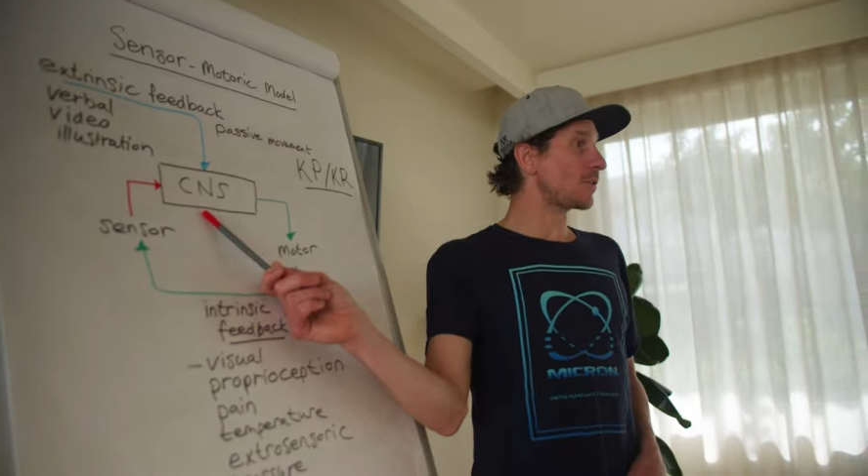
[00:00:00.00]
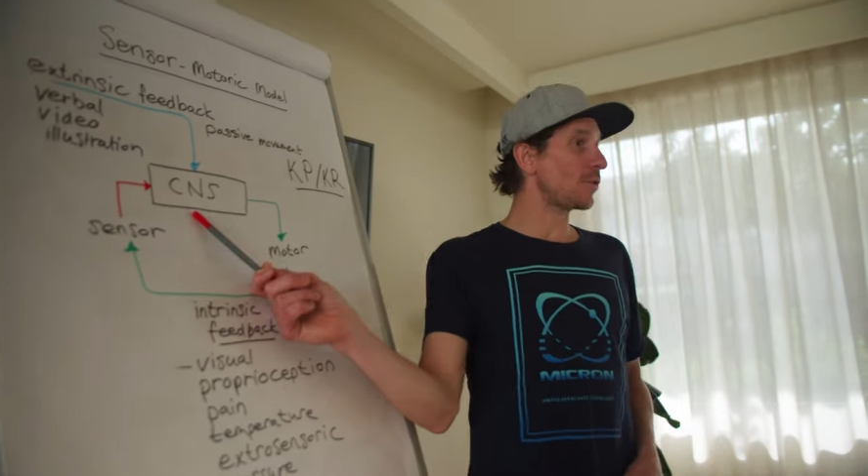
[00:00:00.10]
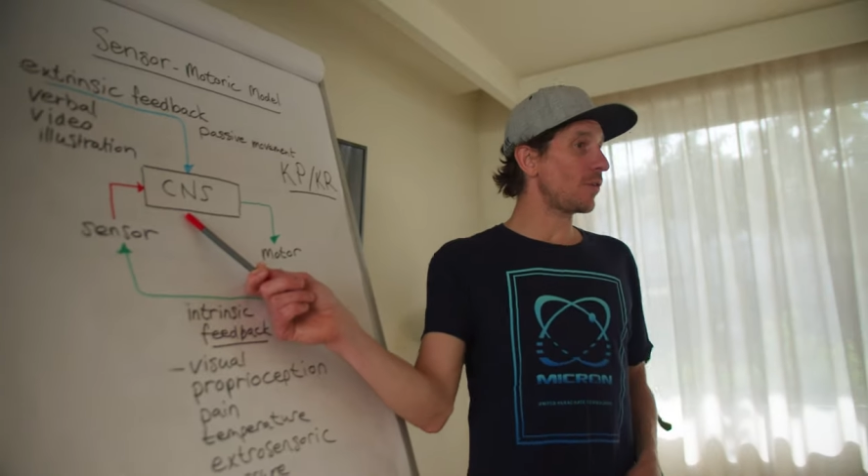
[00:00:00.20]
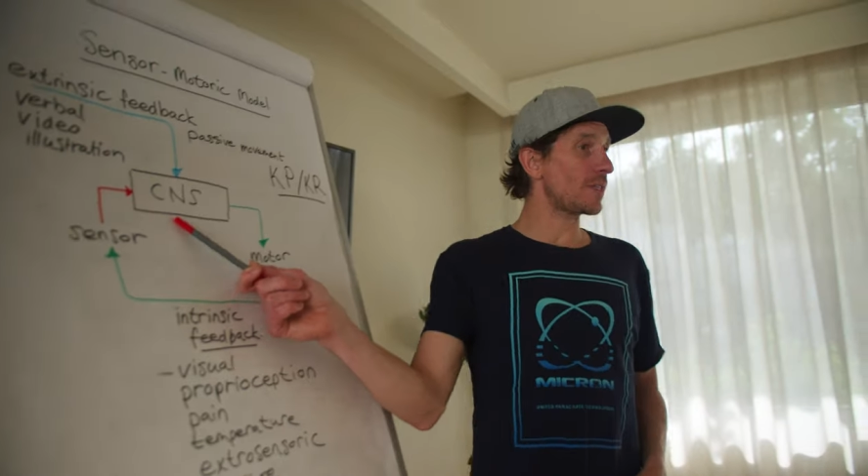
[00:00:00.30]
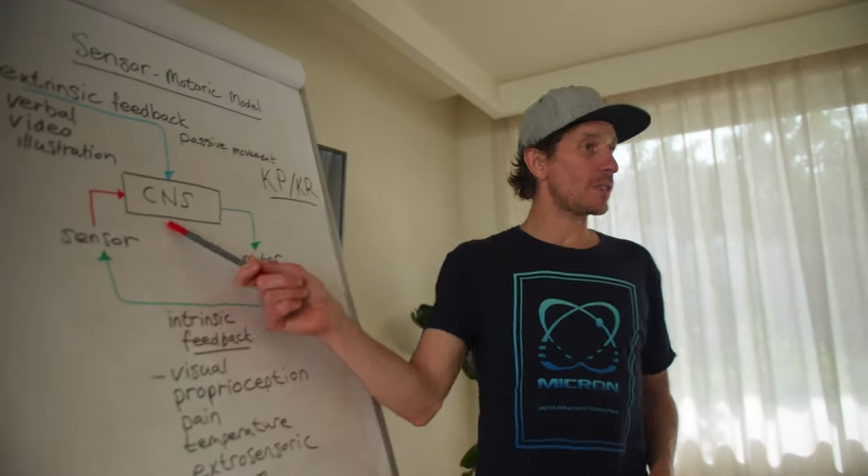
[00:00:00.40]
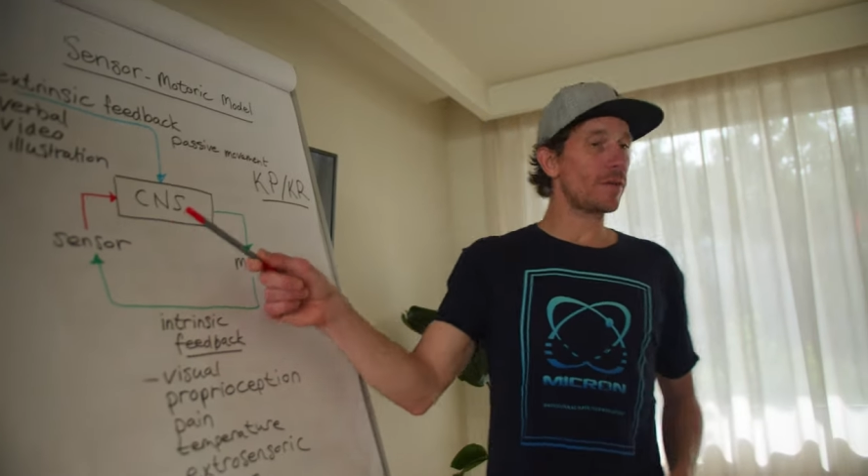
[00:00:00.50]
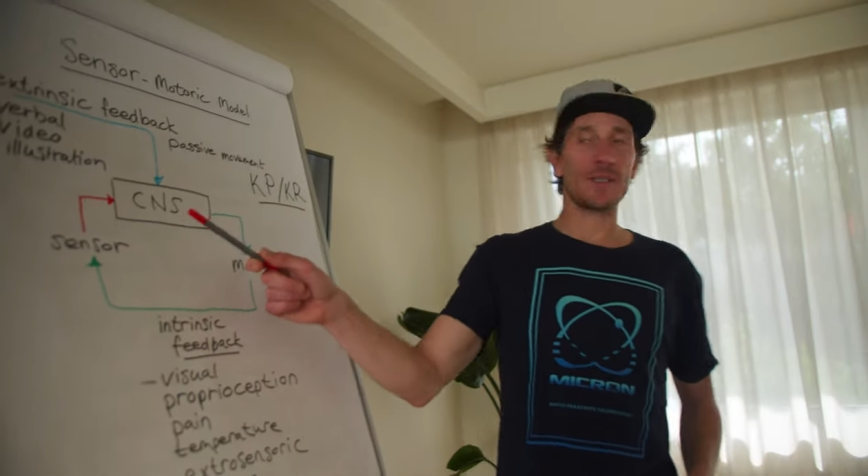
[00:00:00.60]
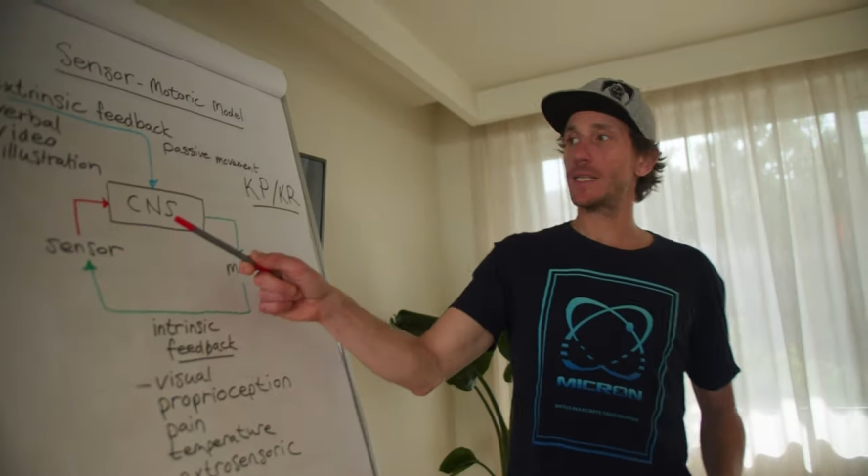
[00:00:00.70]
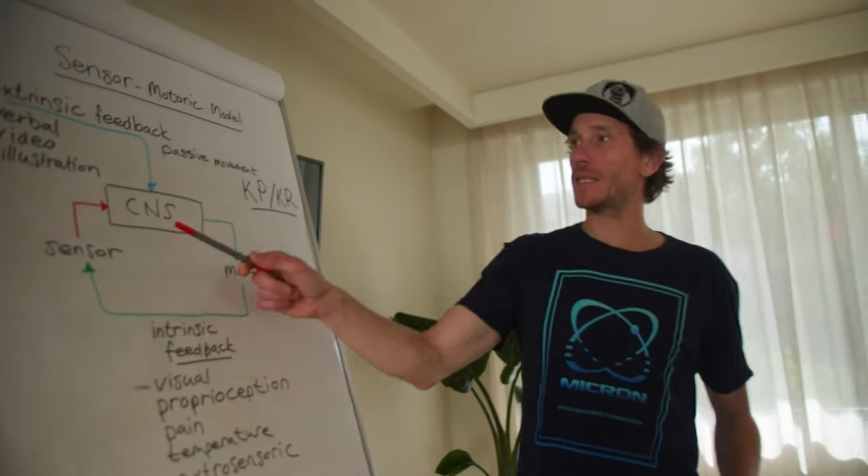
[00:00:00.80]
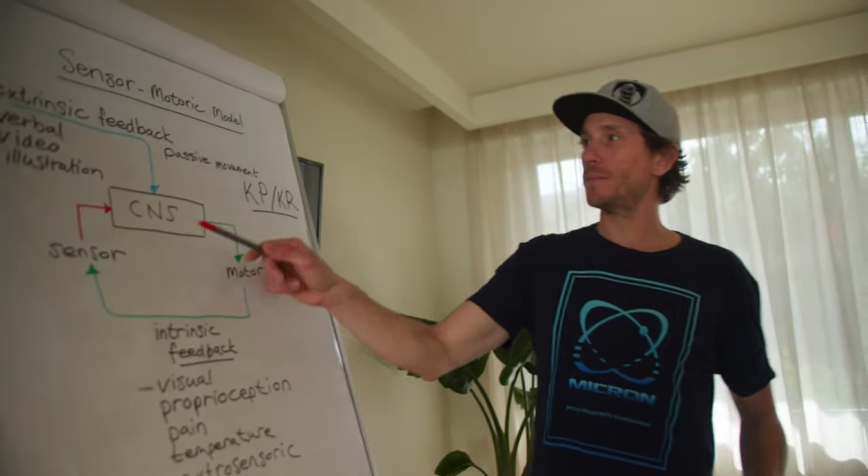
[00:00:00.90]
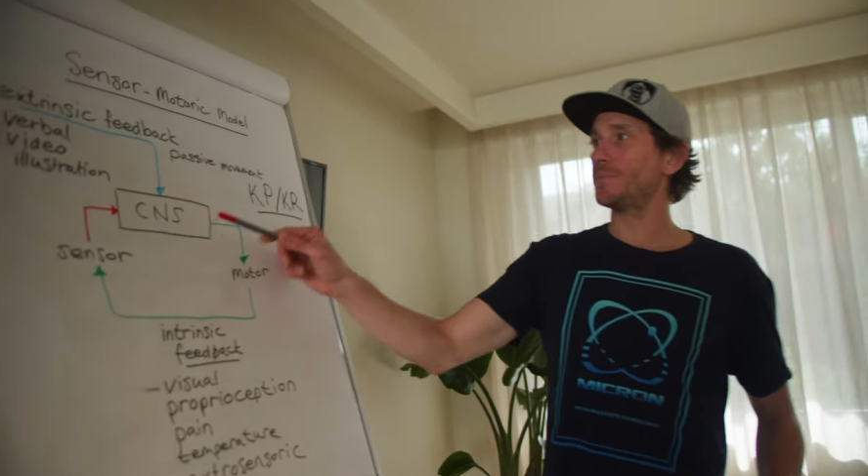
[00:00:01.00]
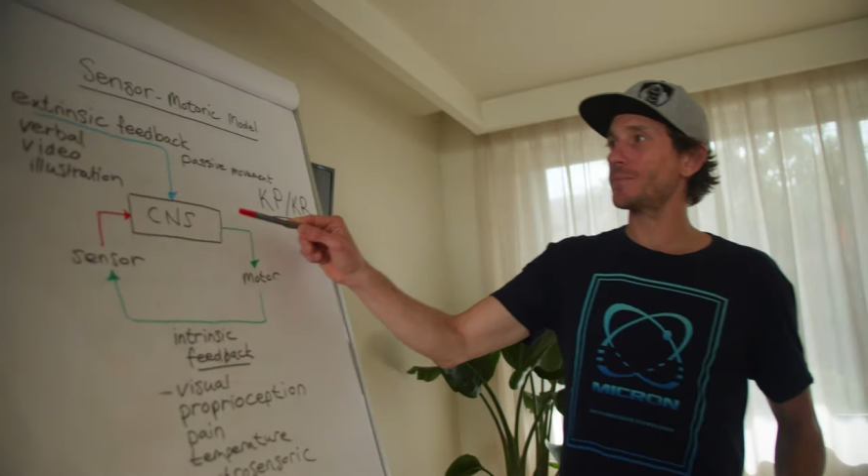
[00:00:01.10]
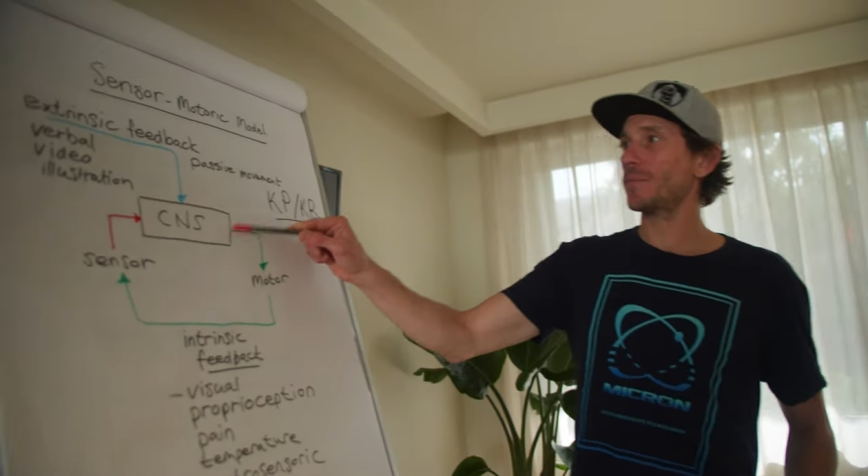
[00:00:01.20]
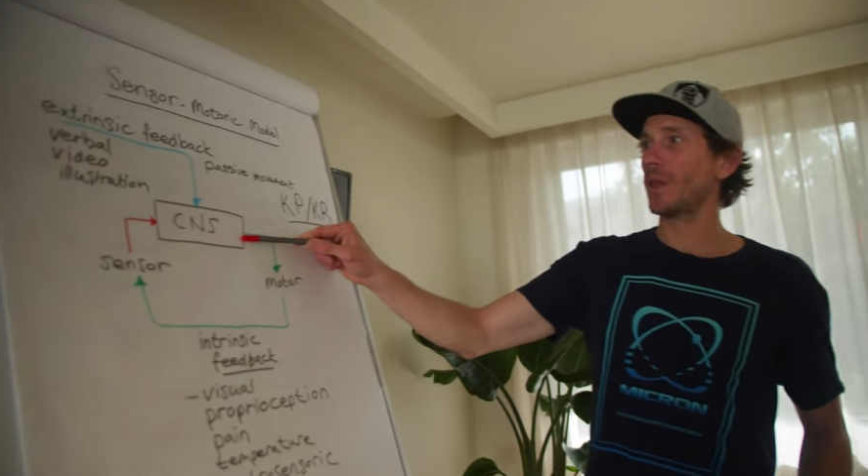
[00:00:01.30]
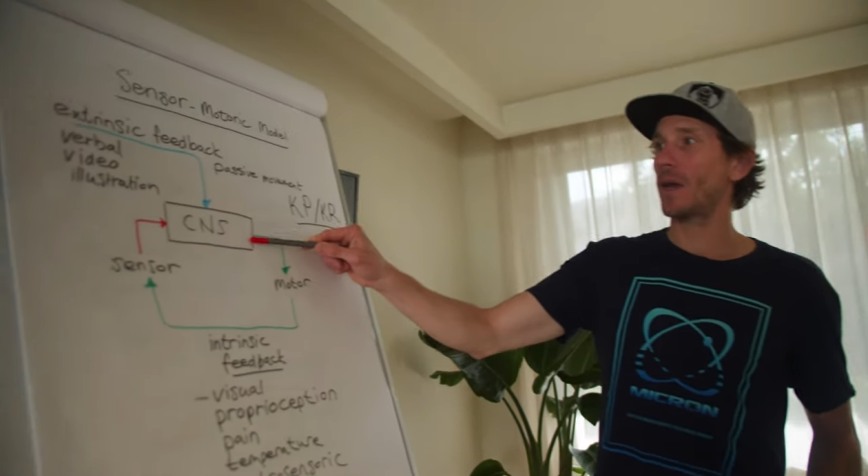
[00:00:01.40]
and lectures about a
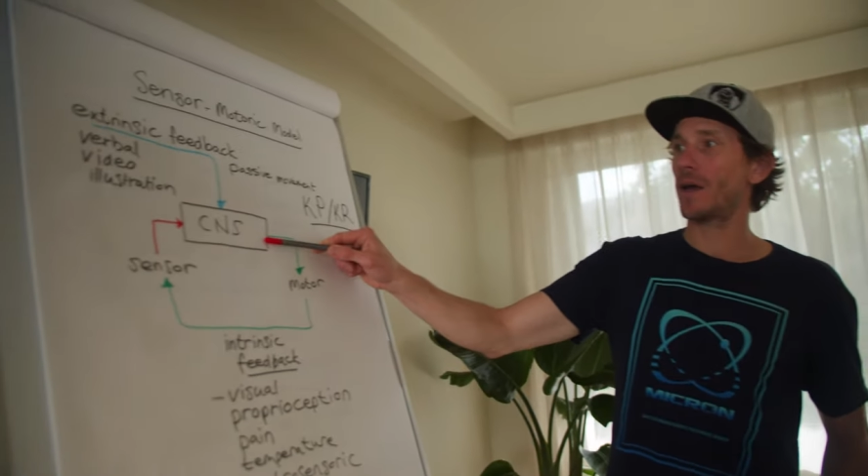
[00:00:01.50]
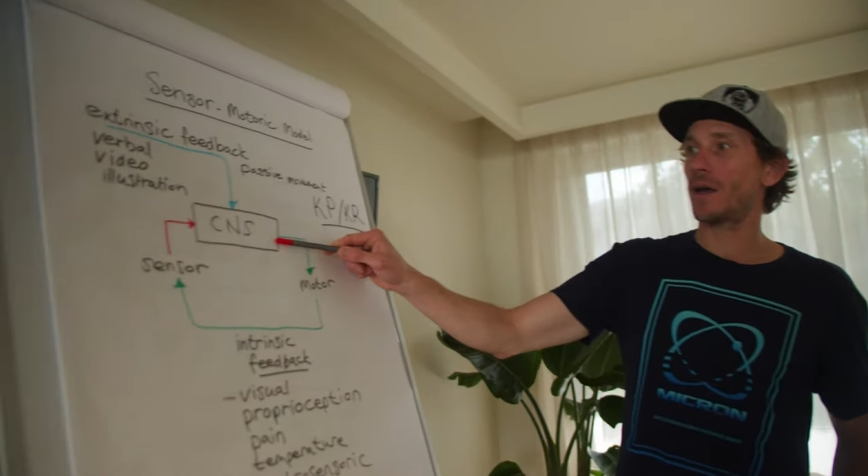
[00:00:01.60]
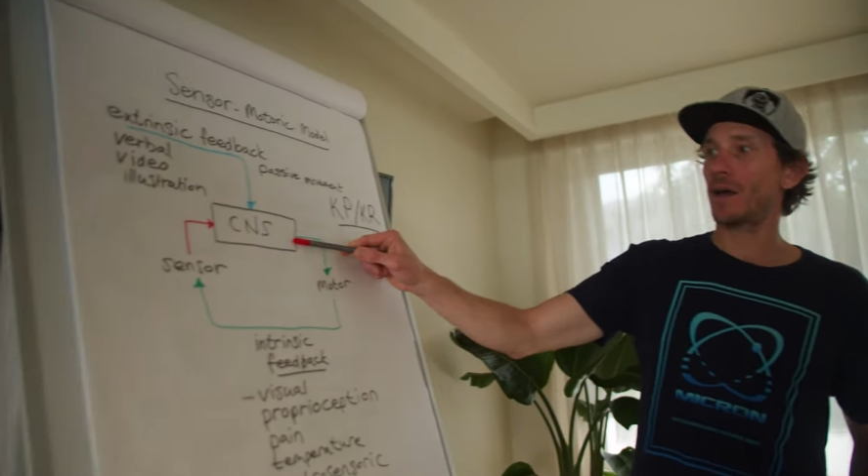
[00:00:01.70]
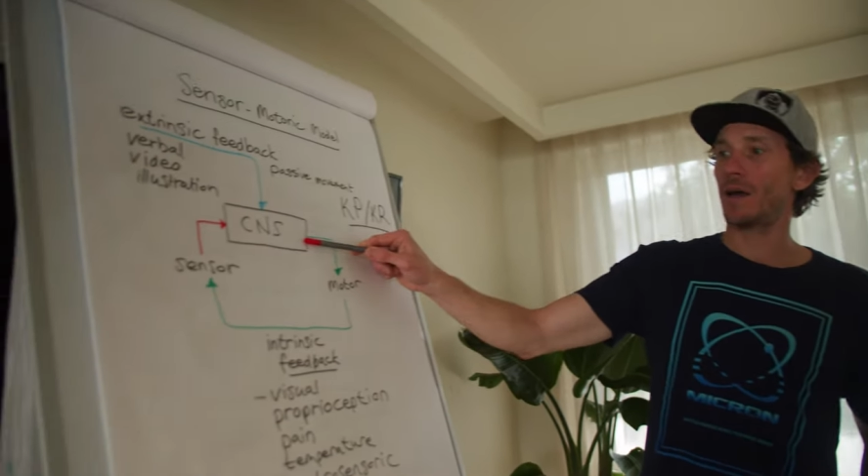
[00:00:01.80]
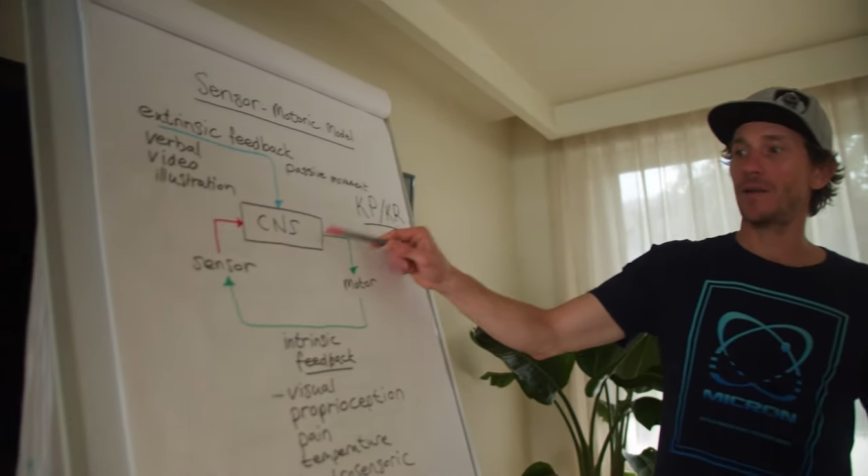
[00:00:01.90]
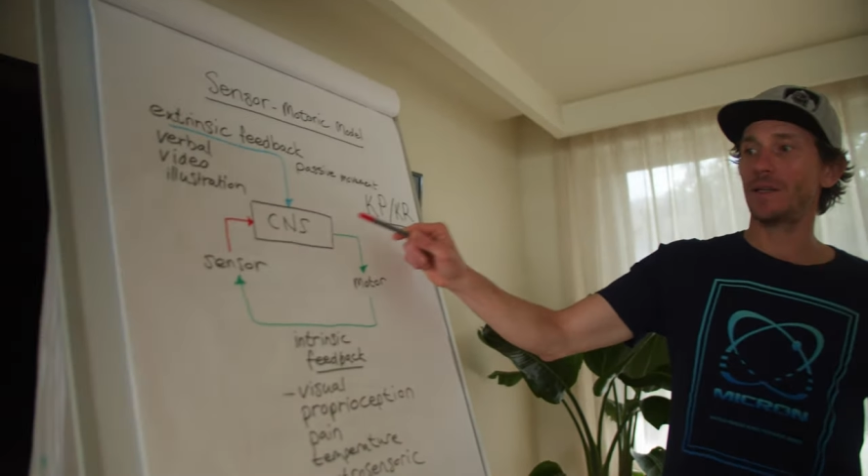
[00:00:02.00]
certain topic. We